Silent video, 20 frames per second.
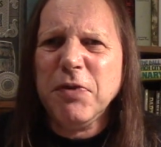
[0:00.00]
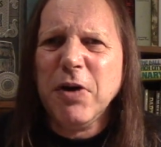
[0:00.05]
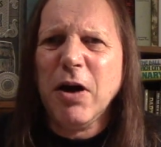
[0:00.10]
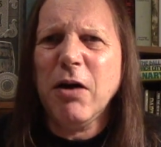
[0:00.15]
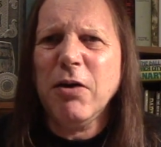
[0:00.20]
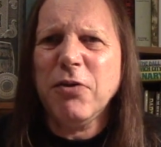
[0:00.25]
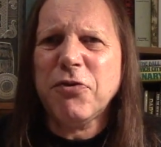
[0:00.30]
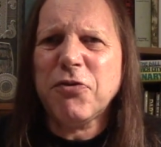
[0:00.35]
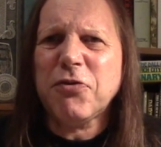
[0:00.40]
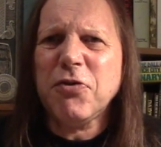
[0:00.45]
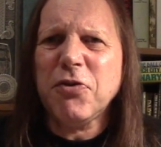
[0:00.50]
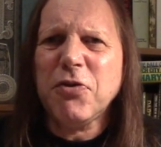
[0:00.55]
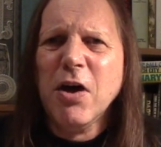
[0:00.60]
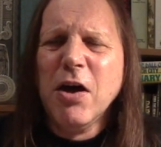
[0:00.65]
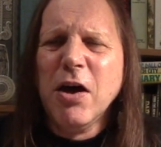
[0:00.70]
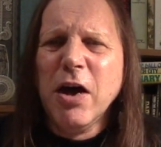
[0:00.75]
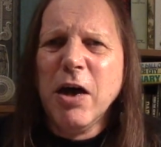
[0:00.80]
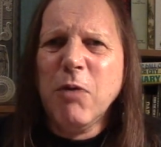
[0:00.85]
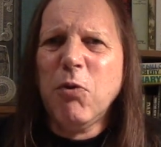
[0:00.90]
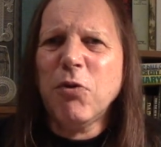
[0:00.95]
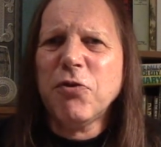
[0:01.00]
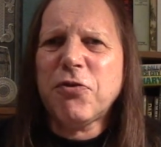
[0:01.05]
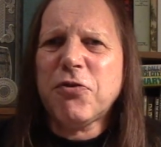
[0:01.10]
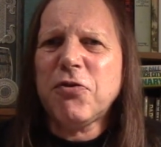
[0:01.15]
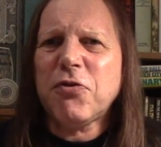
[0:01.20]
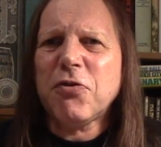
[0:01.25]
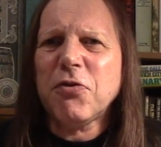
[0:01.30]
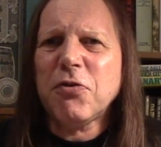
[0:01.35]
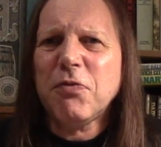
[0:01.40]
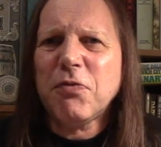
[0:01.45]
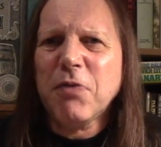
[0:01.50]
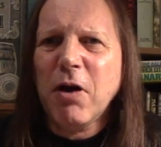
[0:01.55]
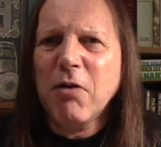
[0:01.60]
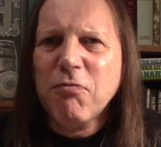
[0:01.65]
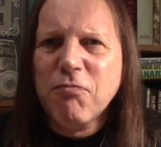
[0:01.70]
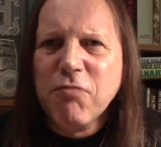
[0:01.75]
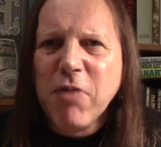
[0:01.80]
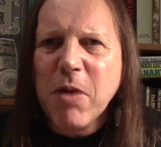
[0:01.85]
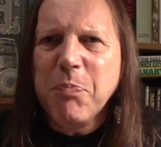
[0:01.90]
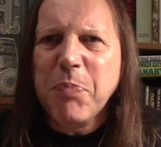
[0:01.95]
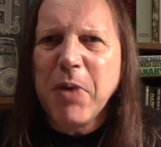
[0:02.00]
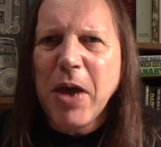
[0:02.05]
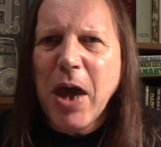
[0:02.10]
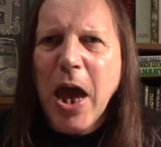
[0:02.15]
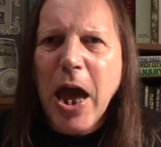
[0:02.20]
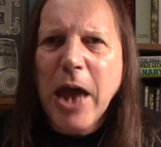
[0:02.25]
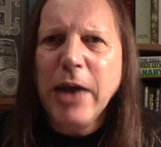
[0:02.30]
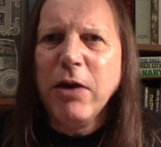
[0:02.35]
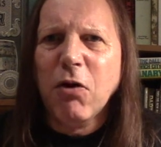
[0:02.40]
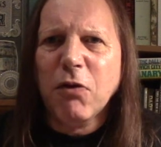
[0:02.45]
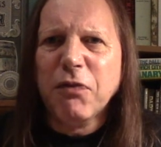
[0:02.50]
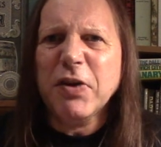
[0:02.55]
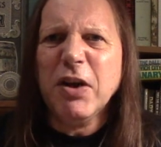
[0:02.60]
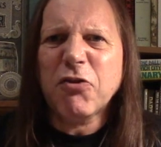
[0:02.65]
you know, it wants to sort of like rip your head off,